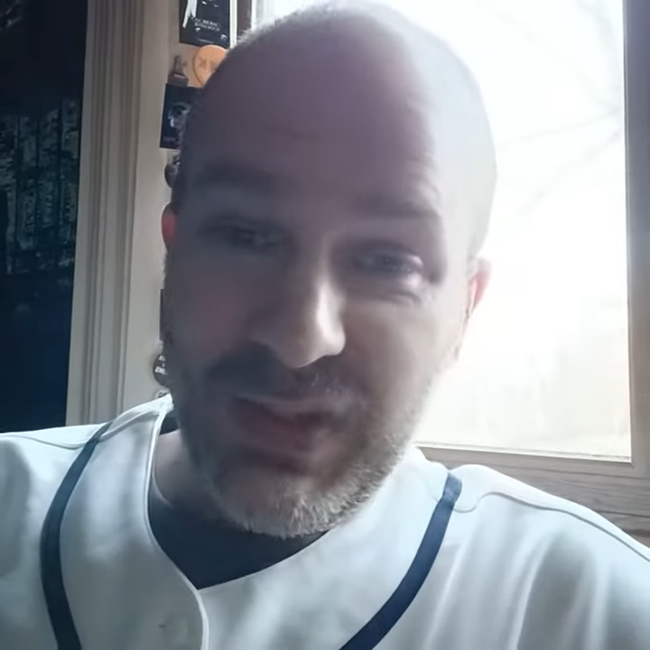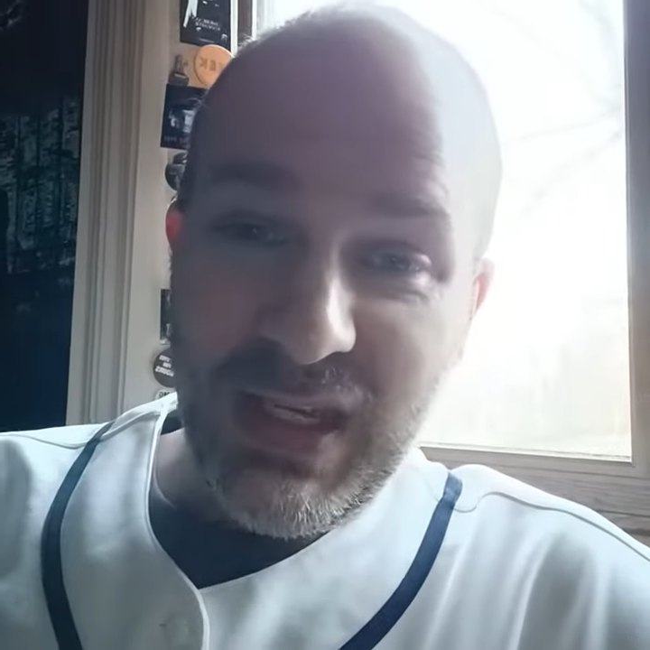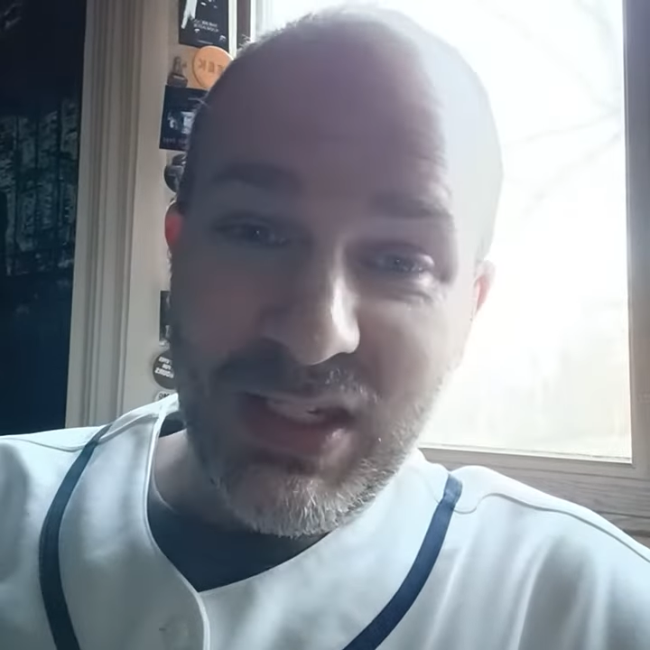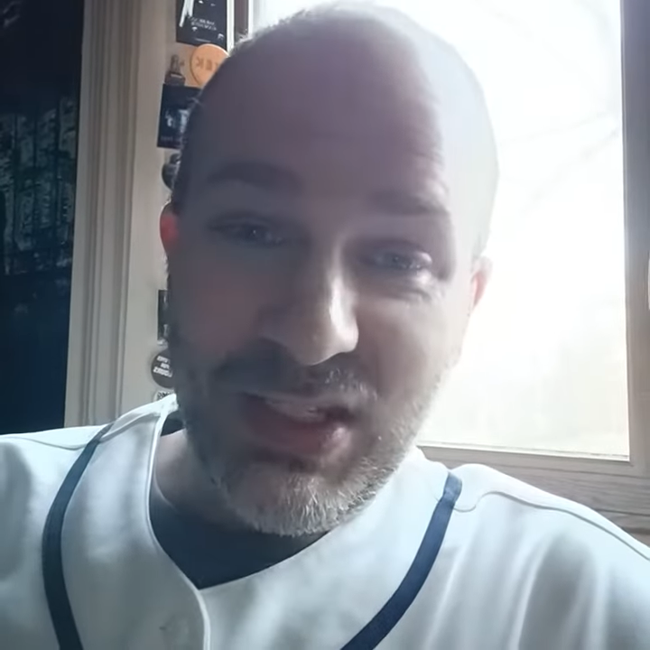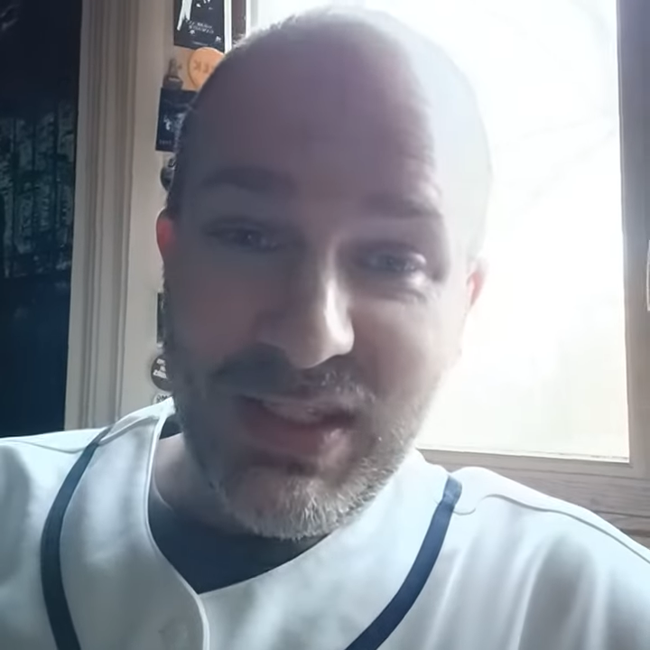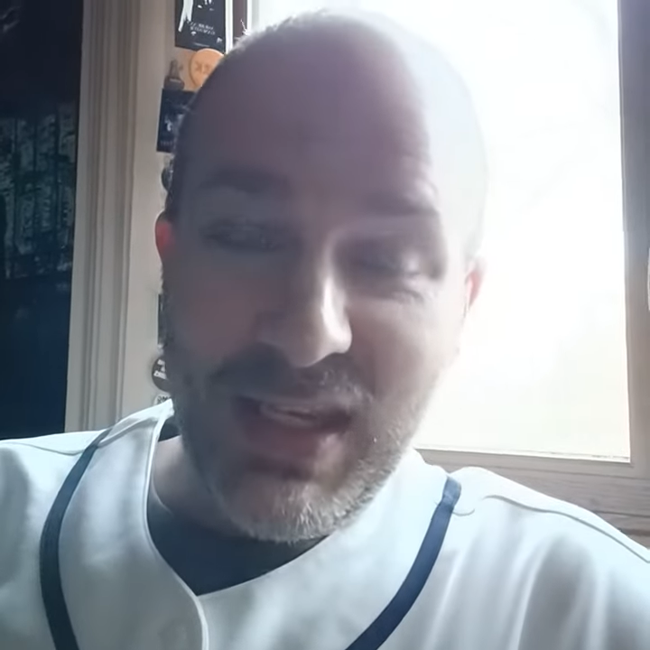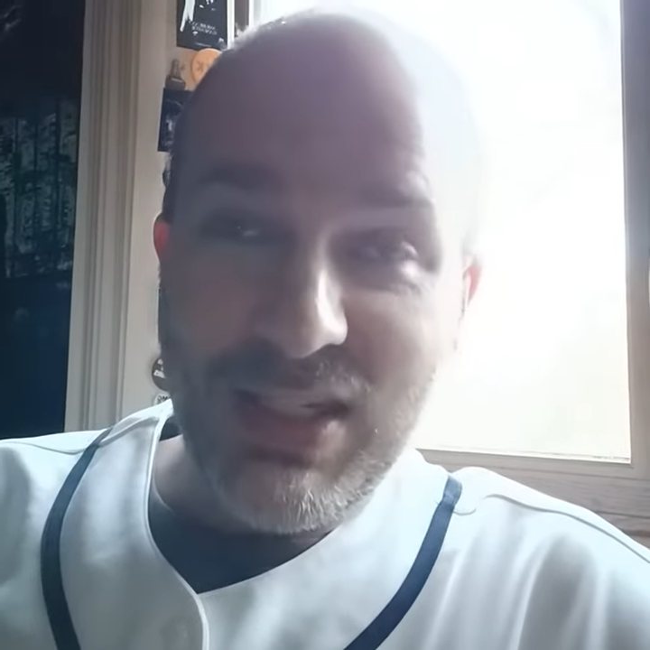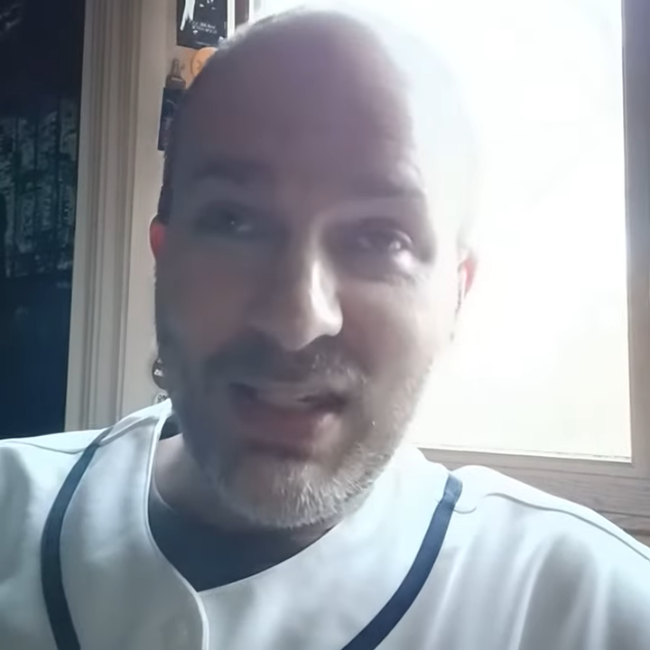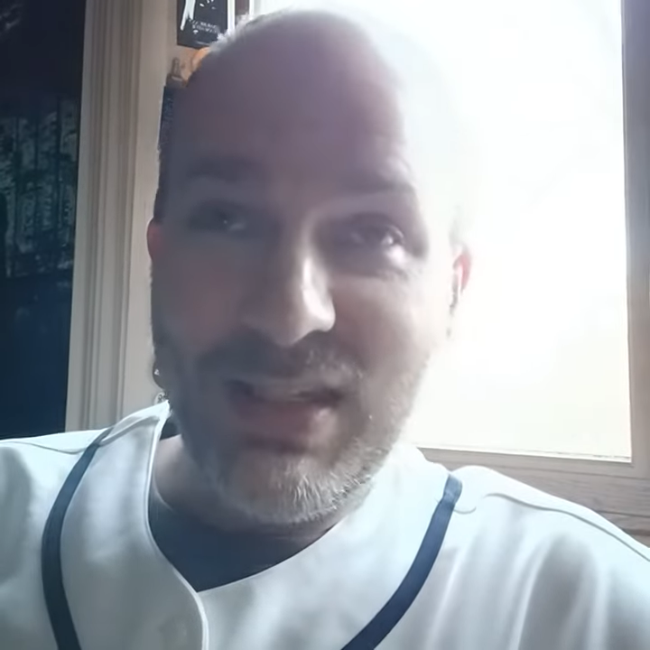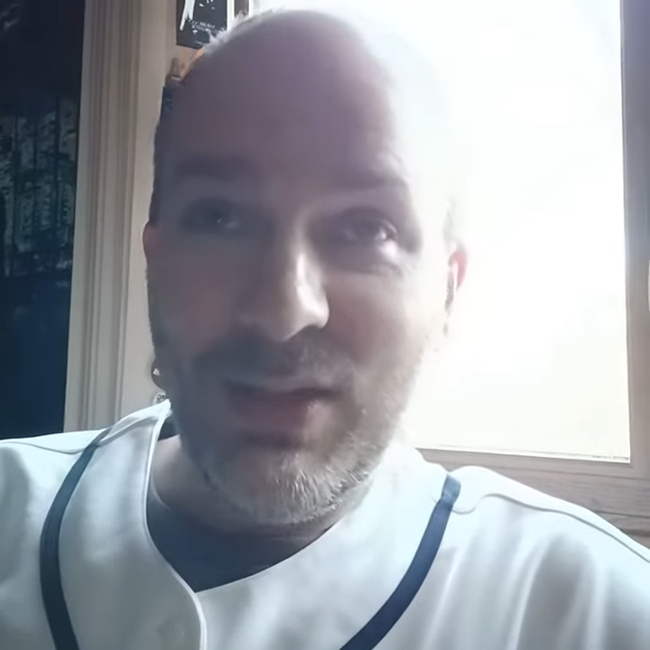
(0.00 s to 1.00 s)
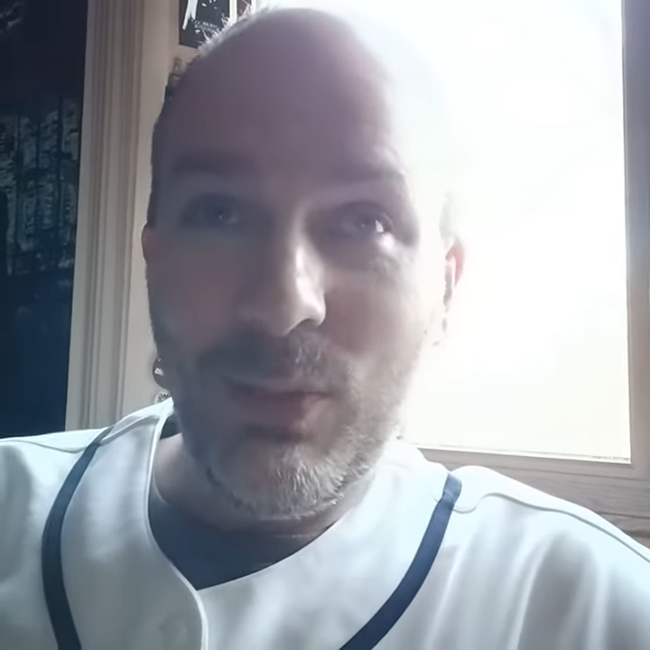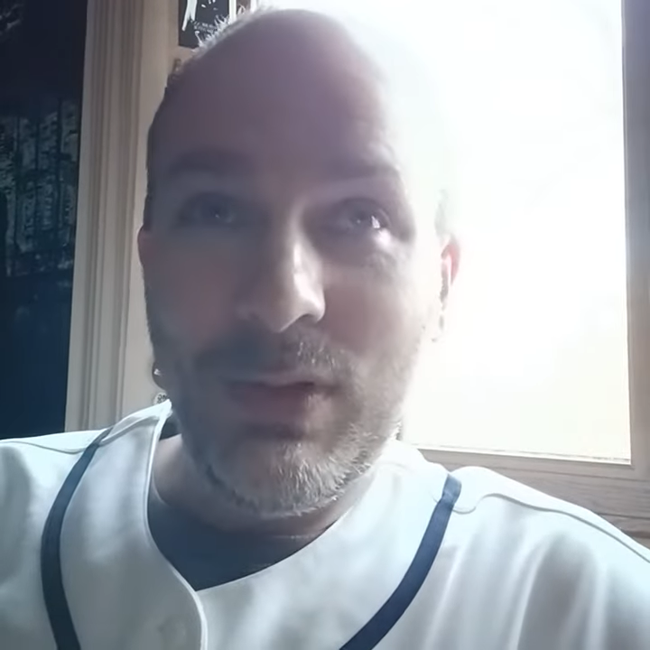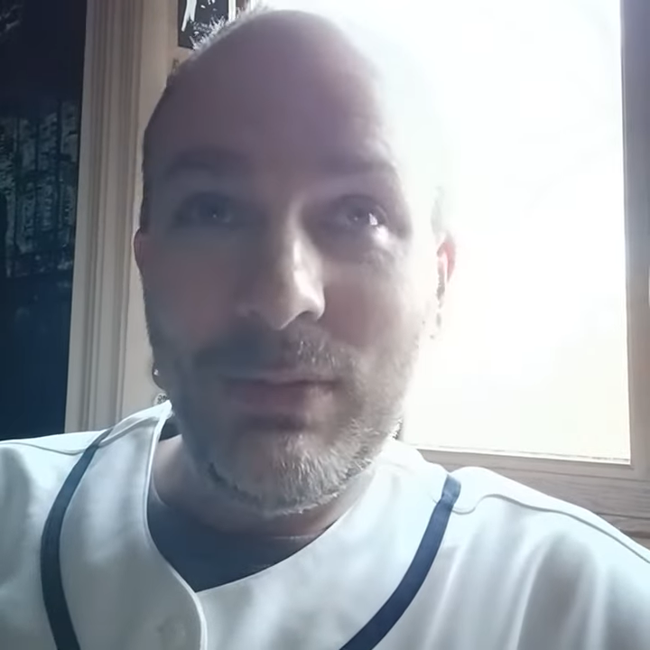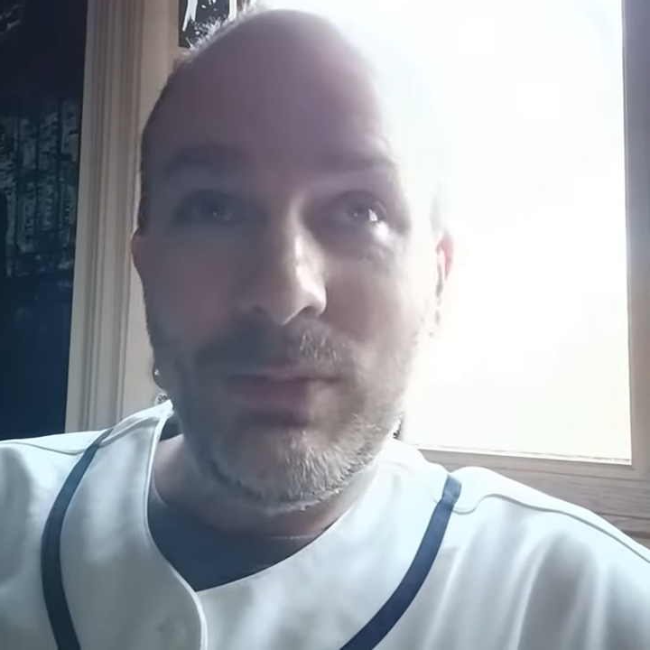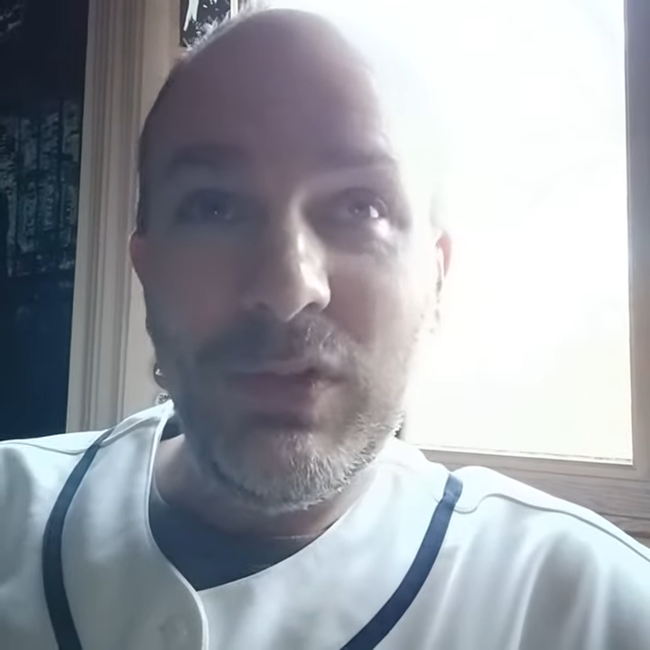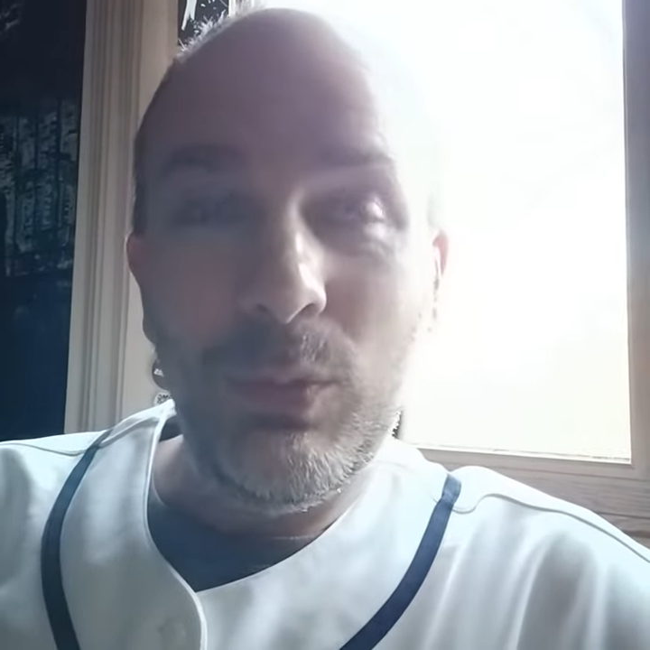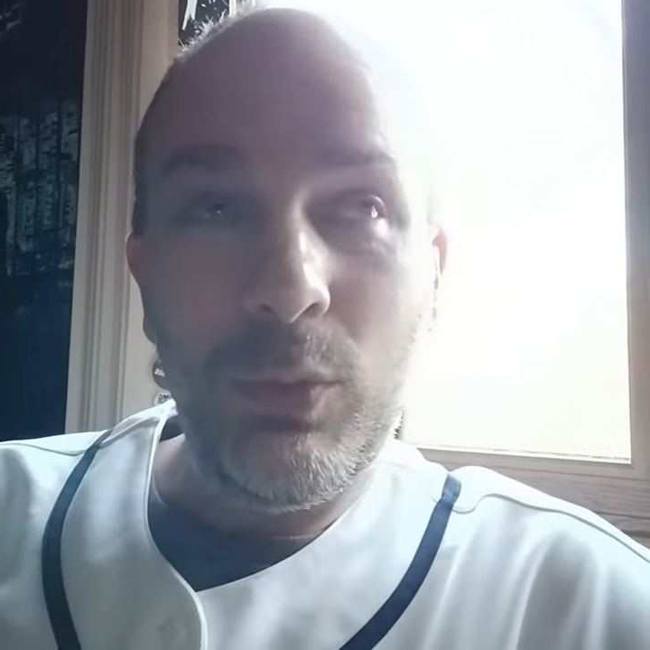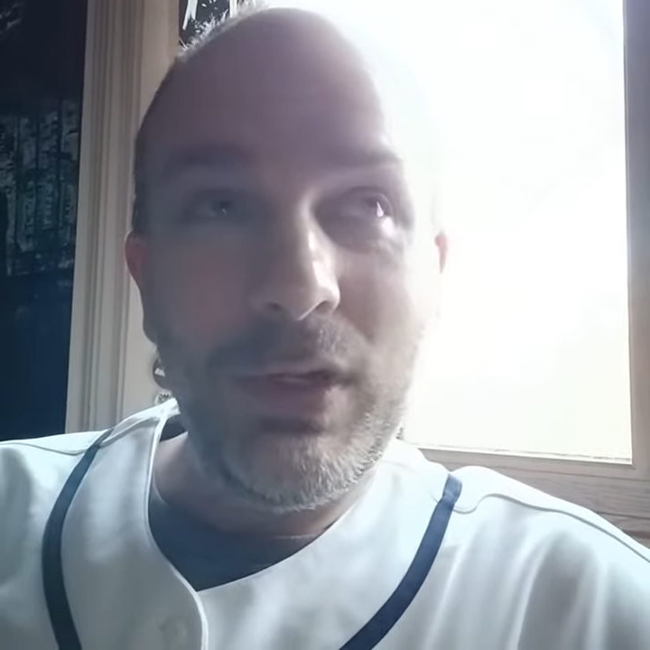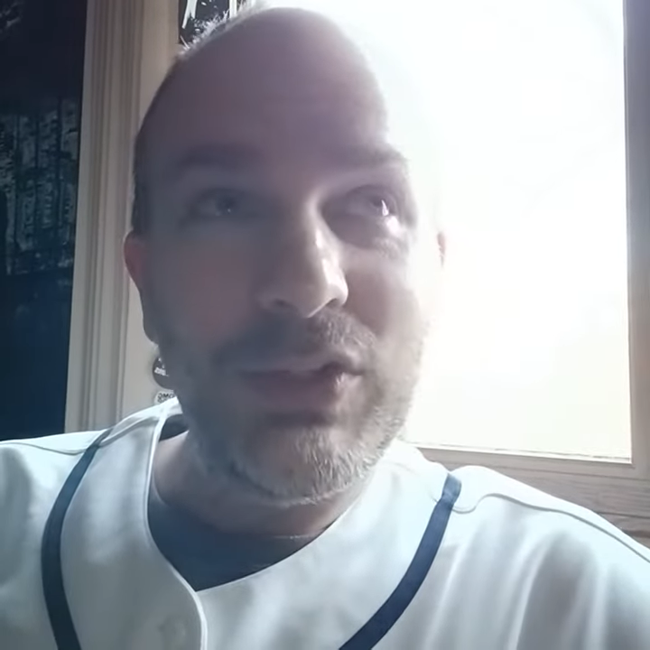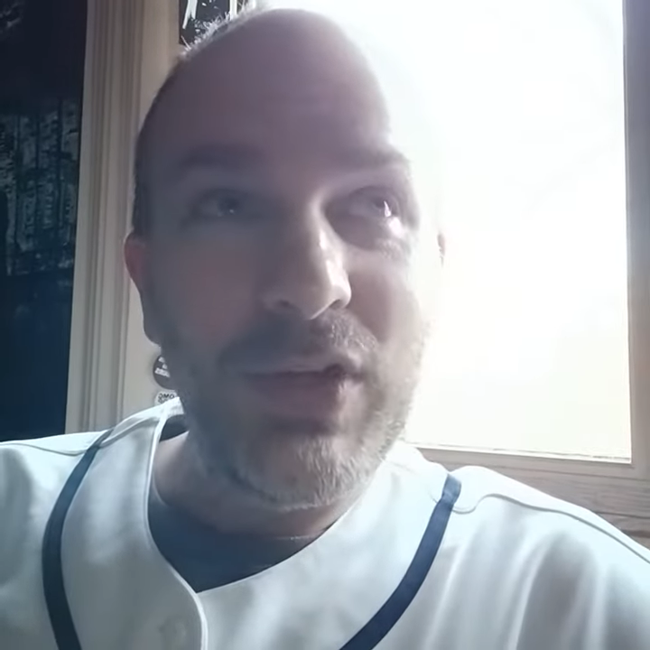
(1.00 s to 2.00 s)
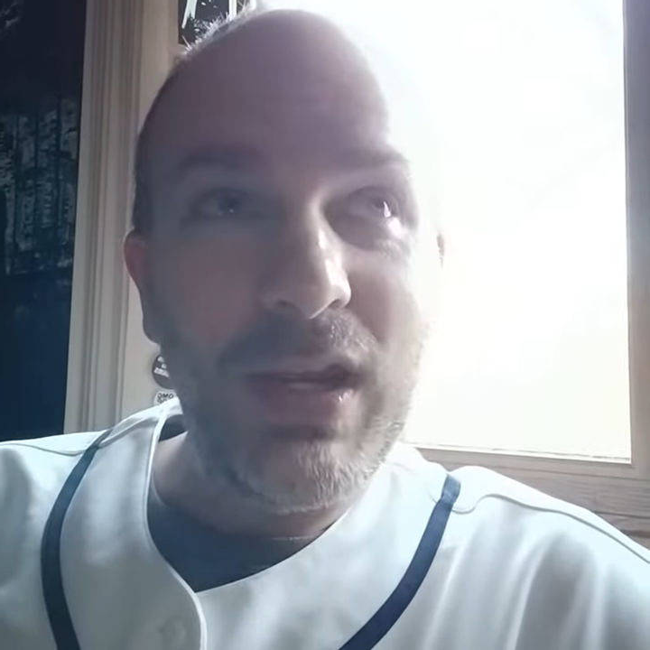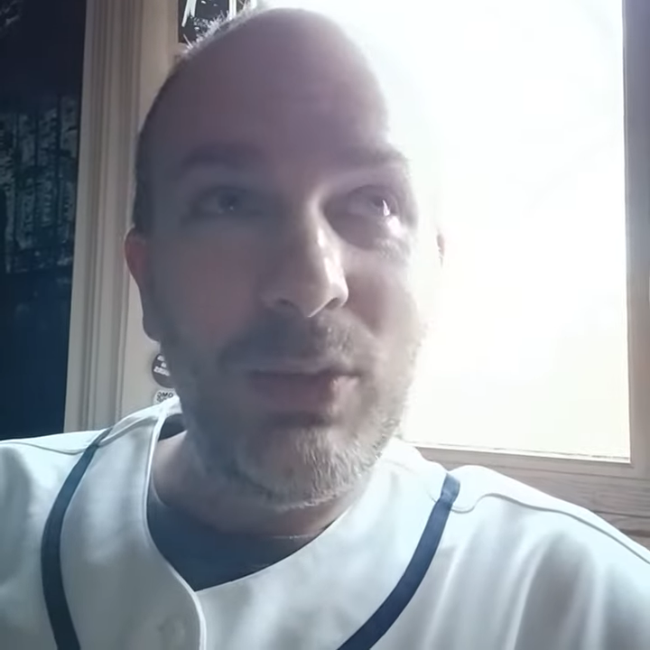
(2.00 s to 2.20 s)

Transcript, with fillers: San Sanchez hit one to the warning track.